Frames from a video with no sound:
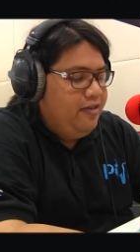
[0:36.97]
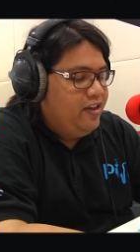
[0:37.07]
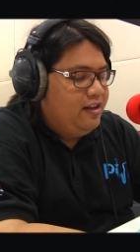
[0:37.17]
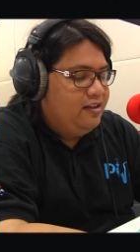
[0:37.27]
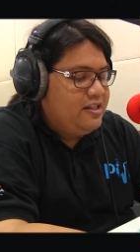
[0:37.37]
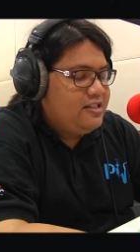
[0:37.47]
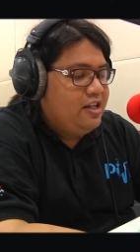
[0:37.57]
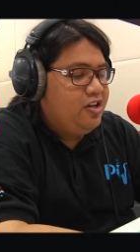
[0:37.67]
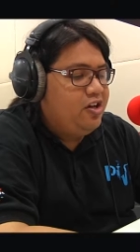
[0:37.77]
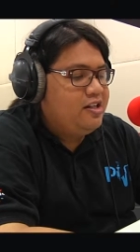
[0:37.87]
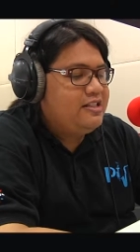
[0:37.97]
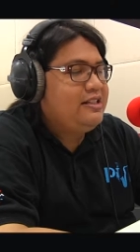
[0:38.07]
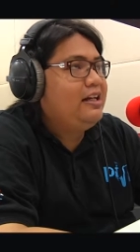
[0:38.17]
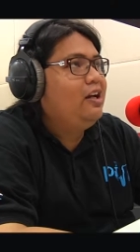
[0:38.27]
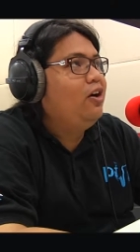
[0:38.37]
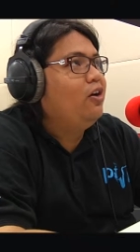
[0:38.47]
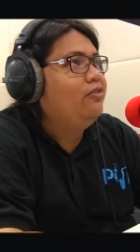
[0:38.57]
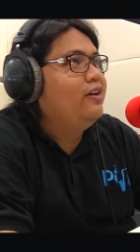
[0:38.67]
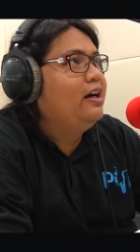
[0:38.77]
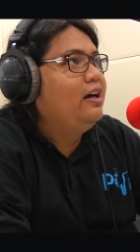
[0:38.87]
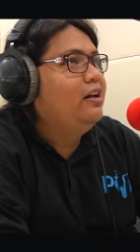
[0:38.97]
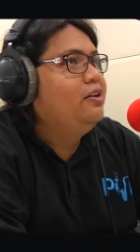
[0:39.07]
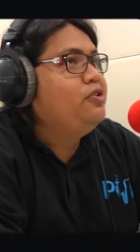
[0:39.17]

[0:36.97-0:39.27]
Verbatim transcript: I think this year you're going to see a lot of uh,